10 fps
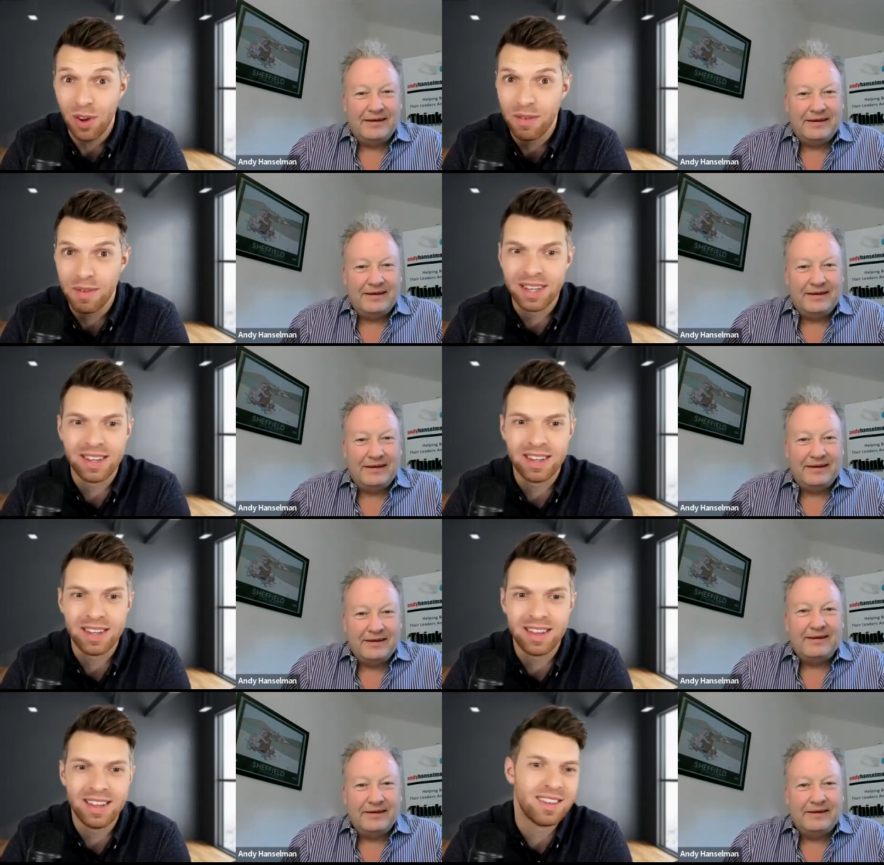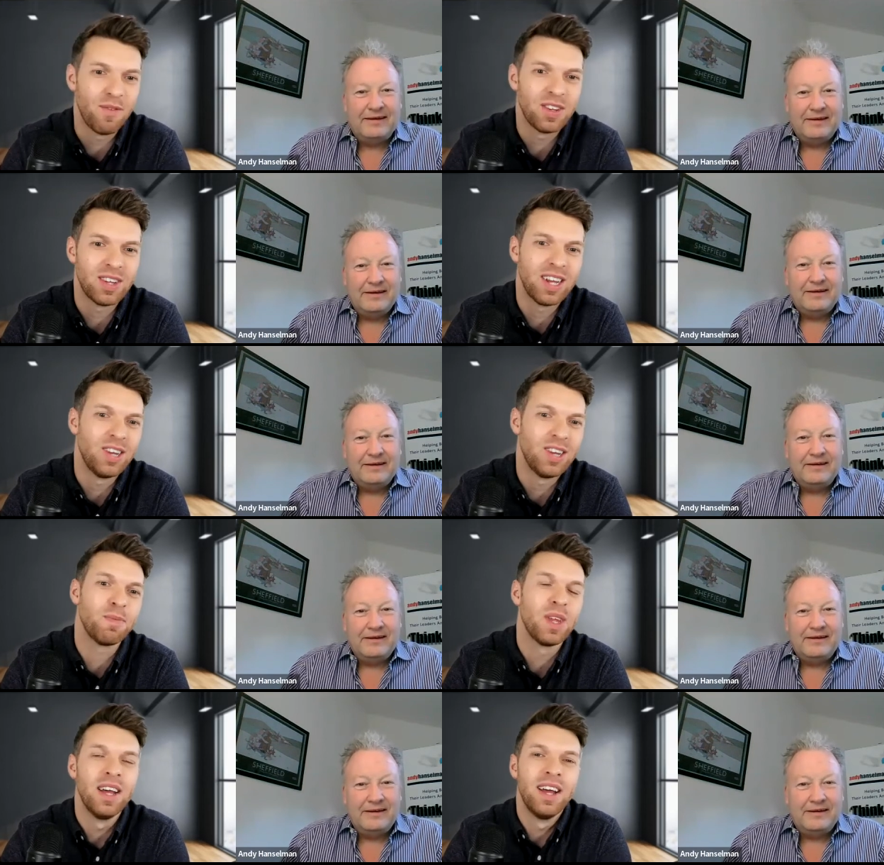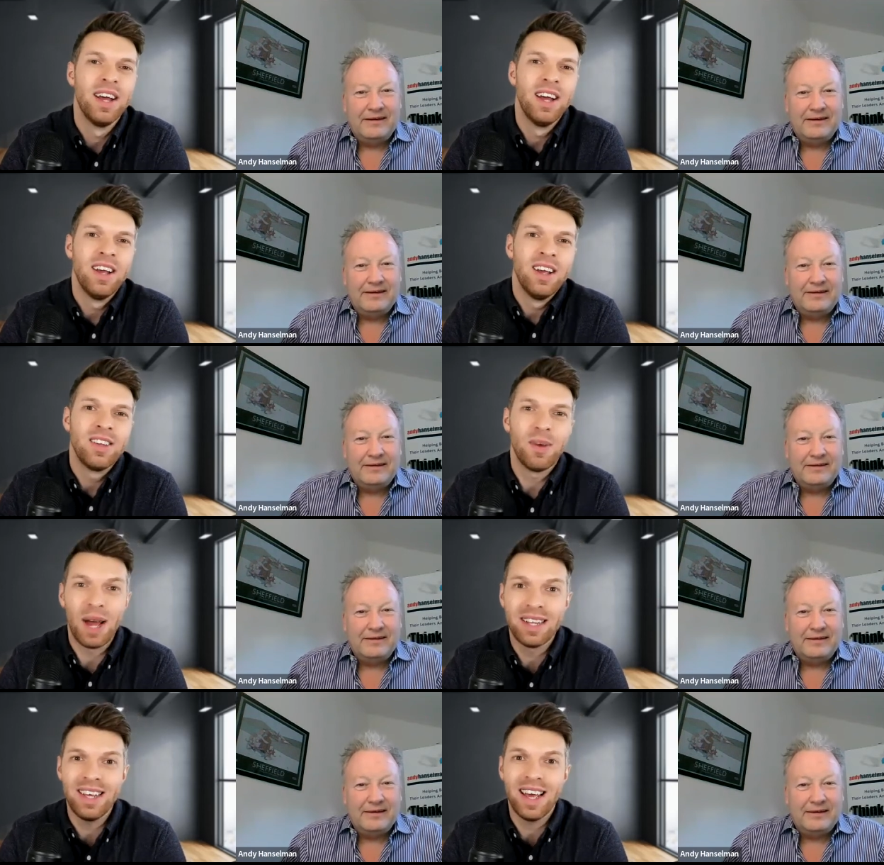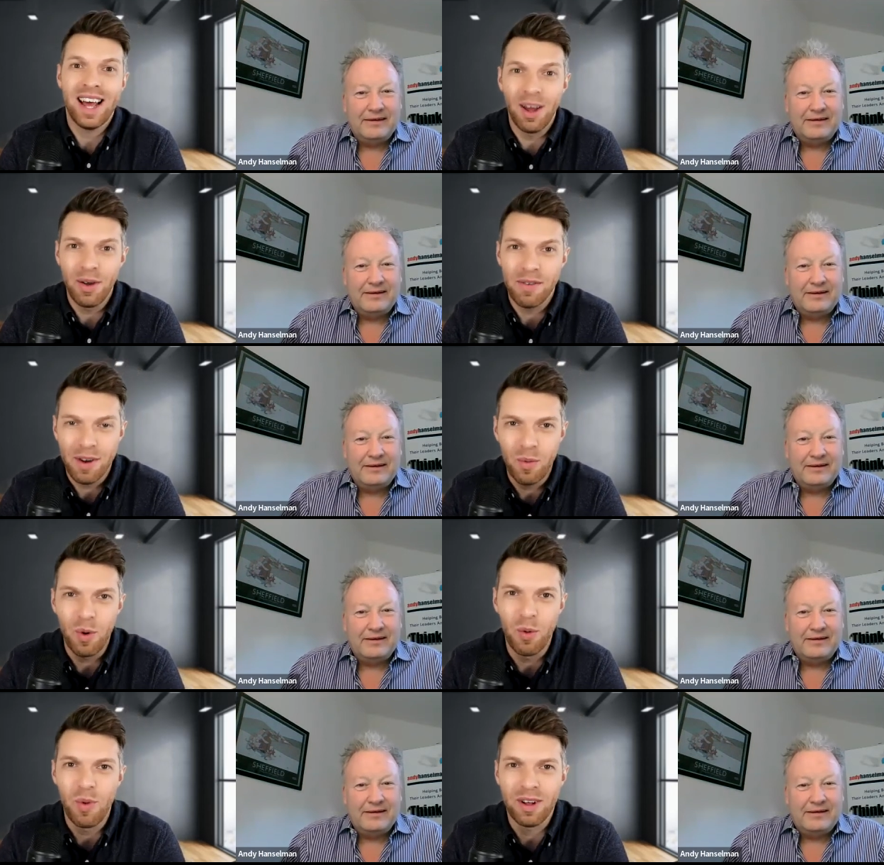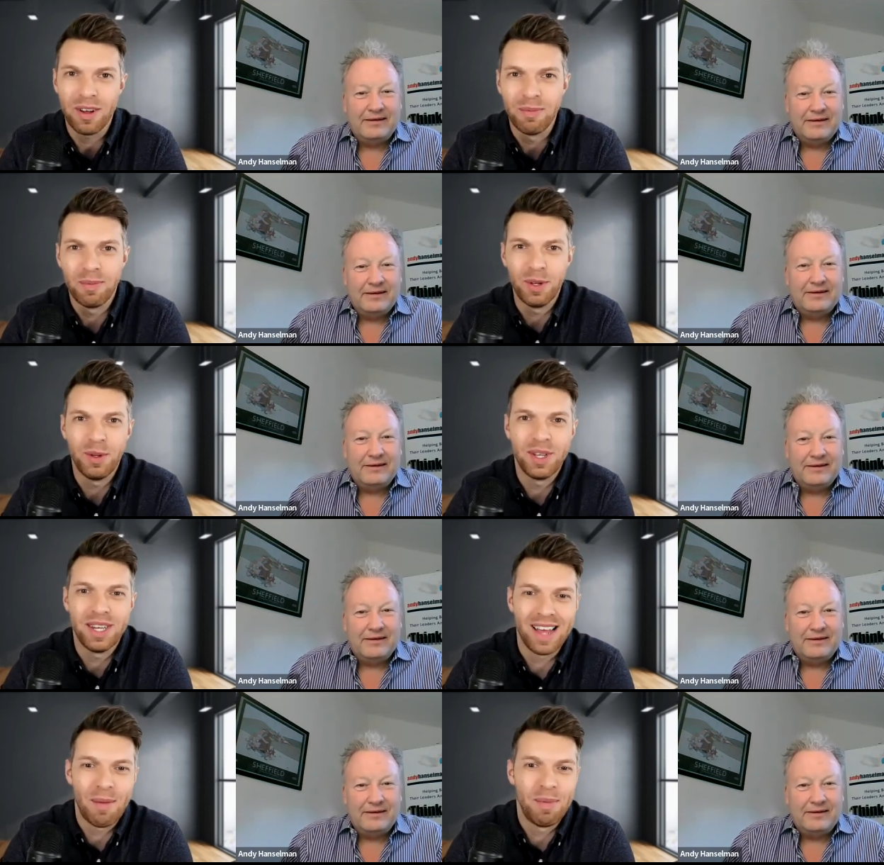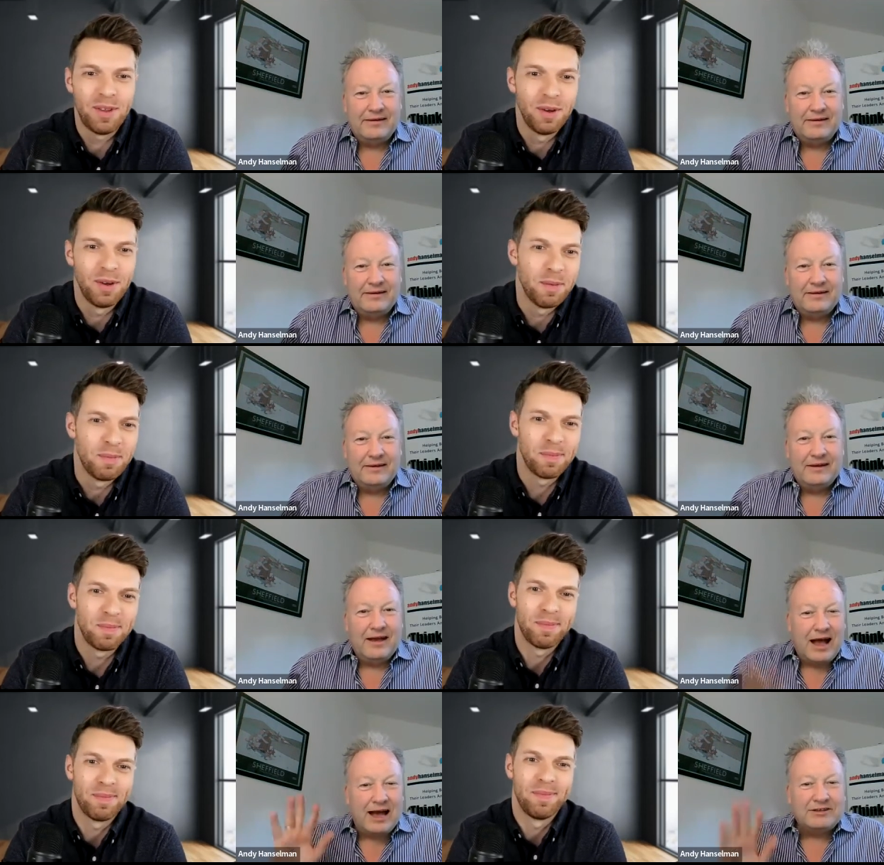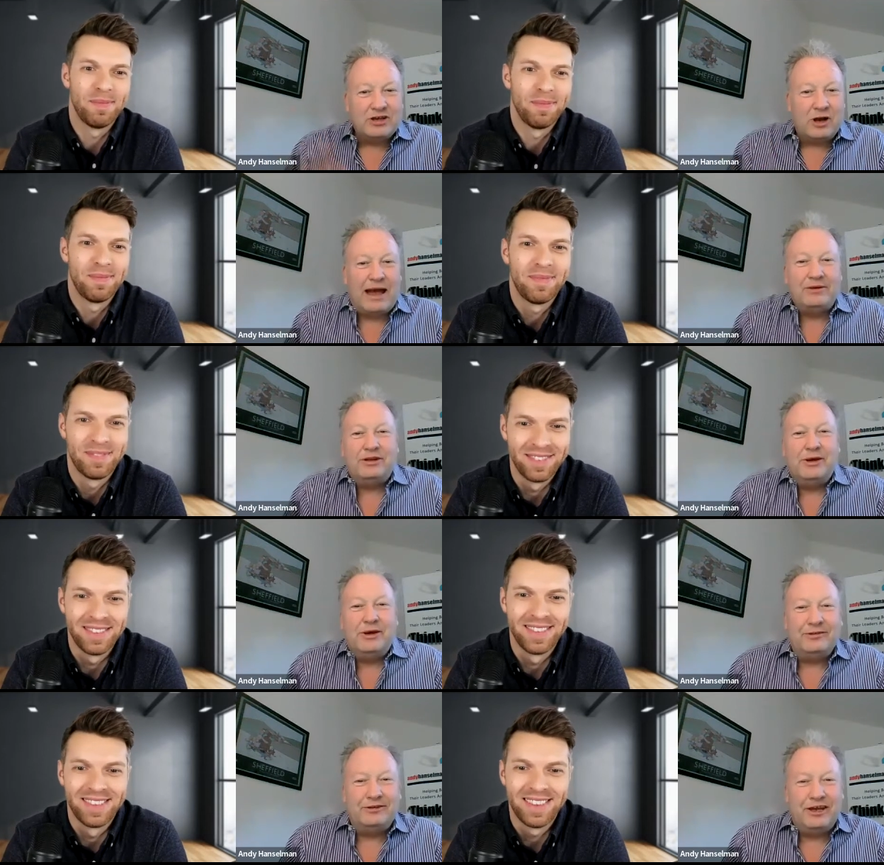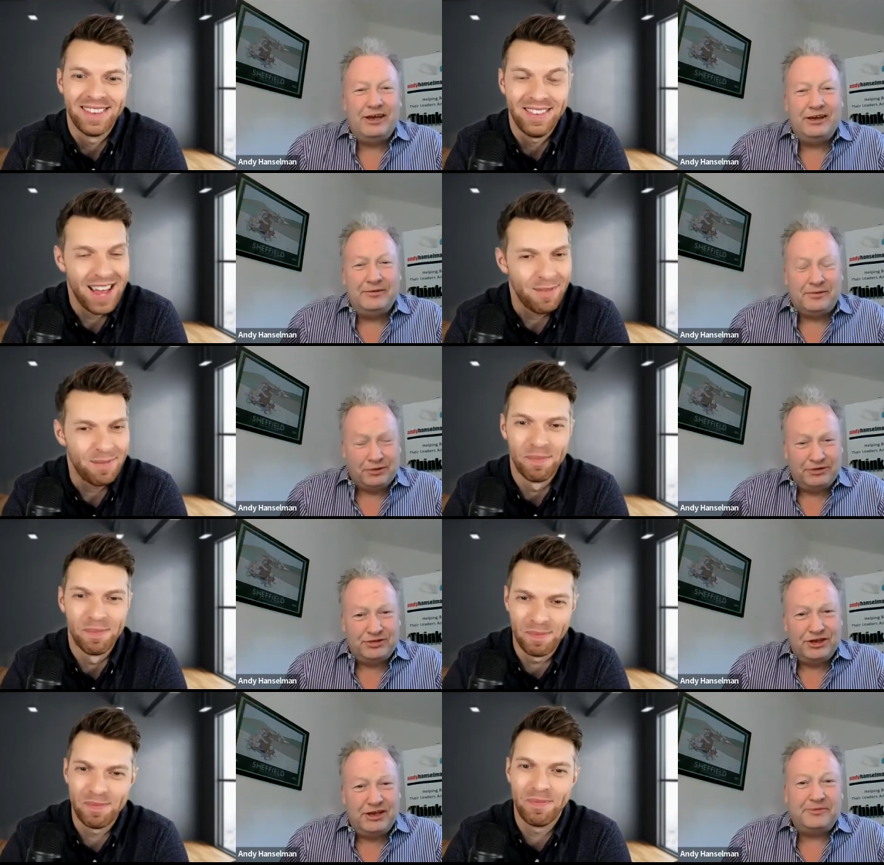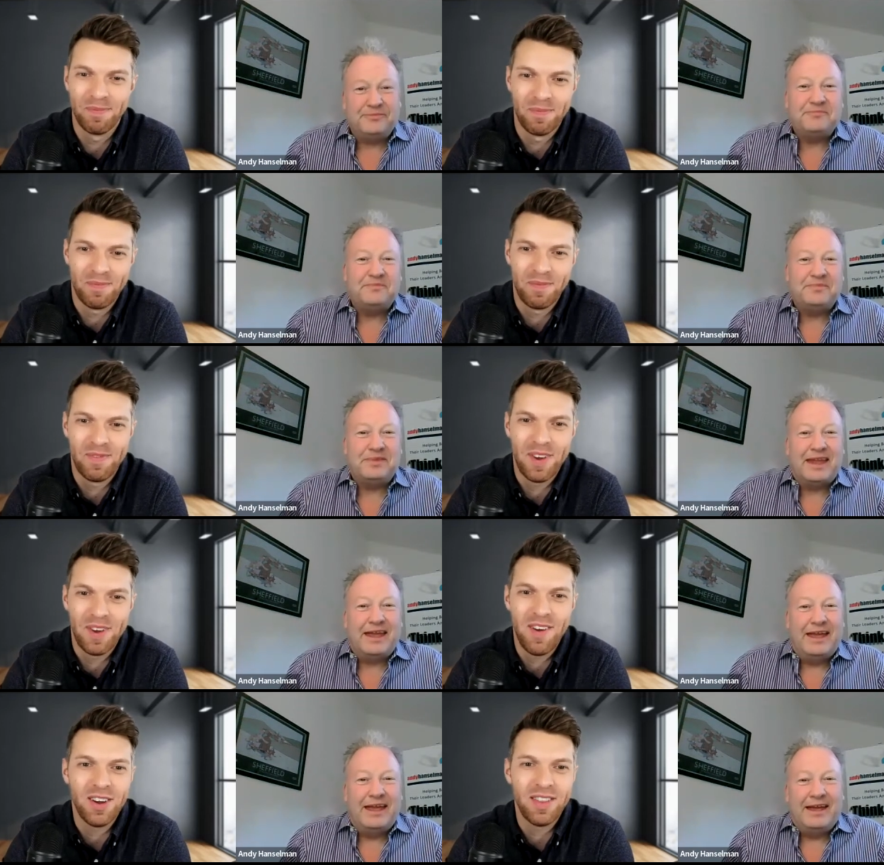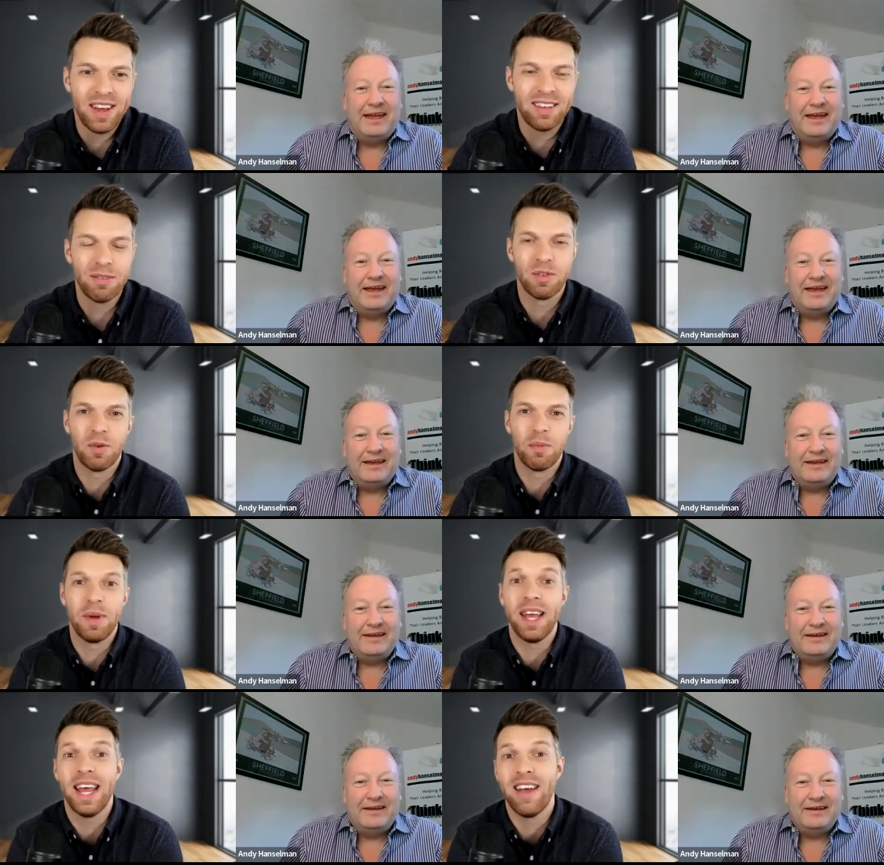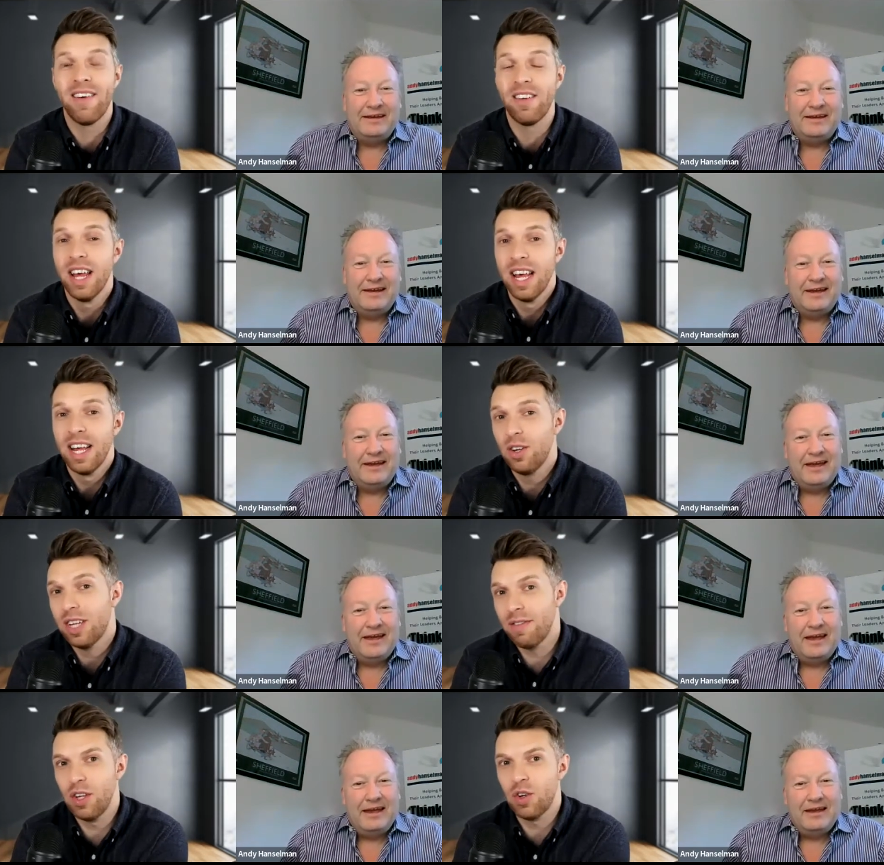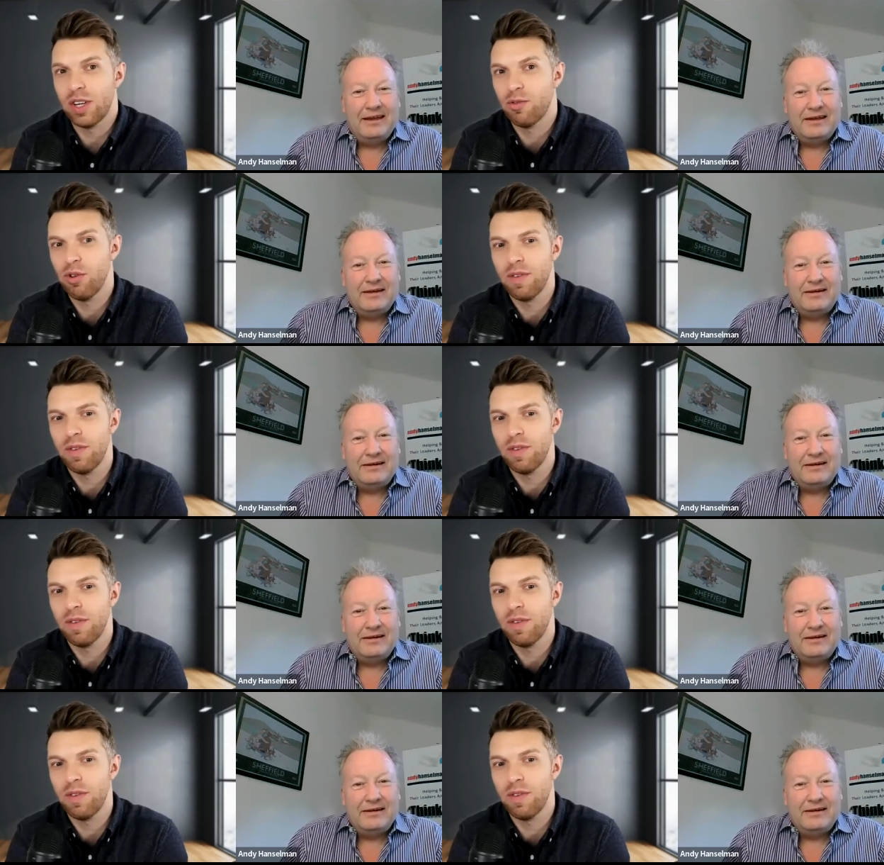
Speaker 1: into this conversation. So Andy, hello, and a very warm welcome to today's episode.
Speaker 2: Hi Tom, how are you doing? Good to
Speaker 1: hear you. Good to see you. Very good, and thank you so much for being here. And just out of interest for all of our